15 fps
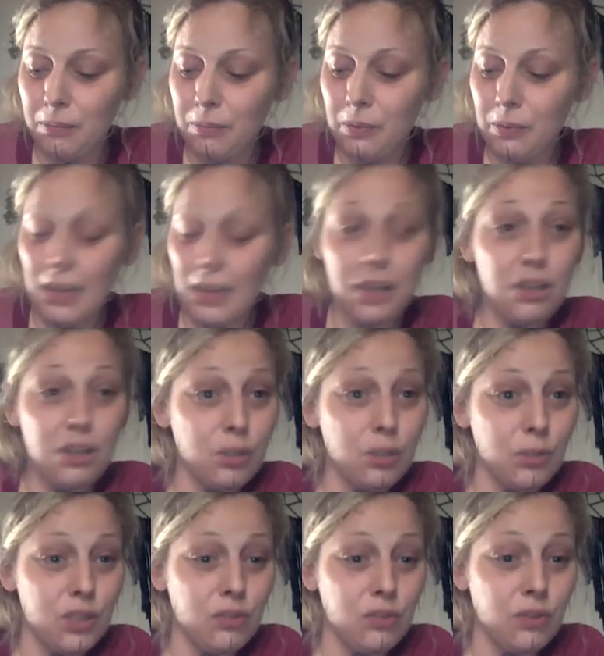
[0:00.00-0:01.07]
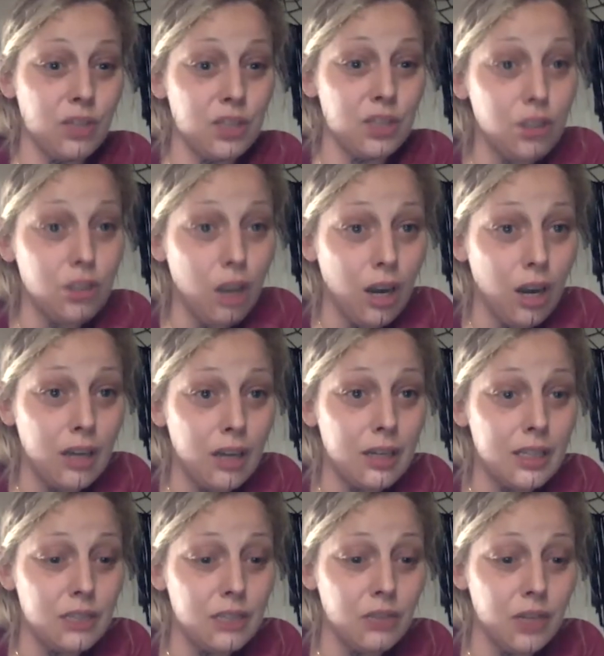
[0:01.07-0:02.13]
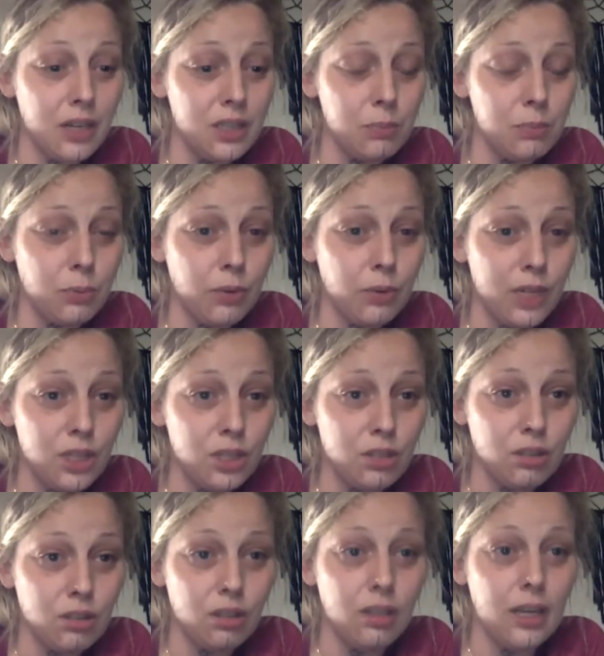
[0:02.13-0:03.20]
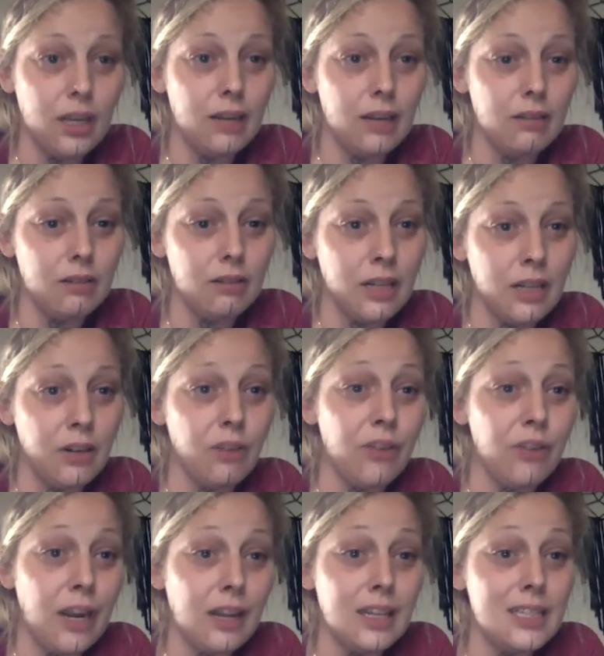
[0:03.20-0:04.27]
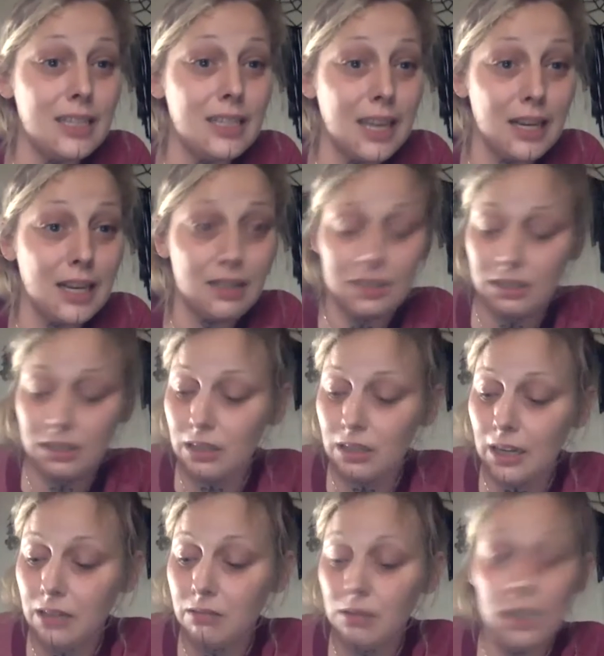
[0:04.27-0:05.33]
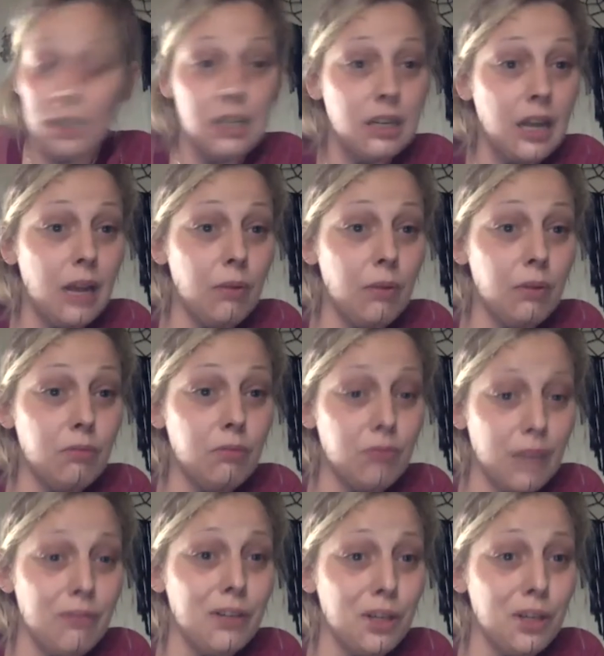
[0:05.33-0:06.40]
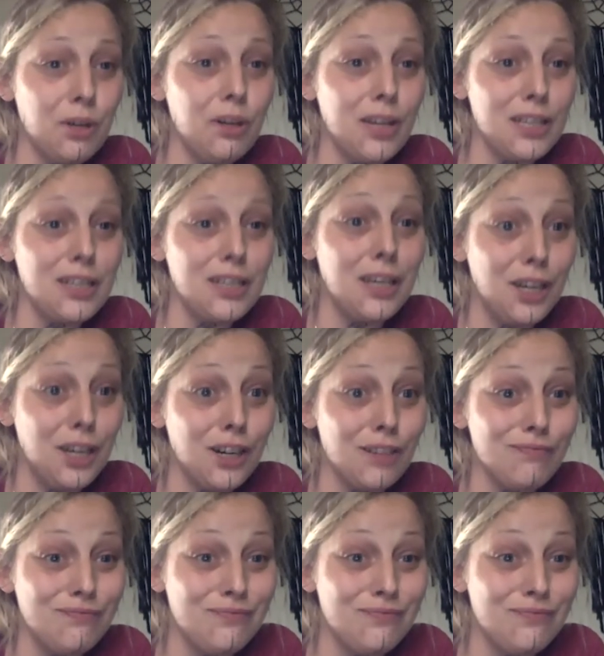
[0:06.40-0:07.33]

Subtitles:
thank you so much for this talk. It's very inspirational and clarifying these dates, and I will definitely utilize the year.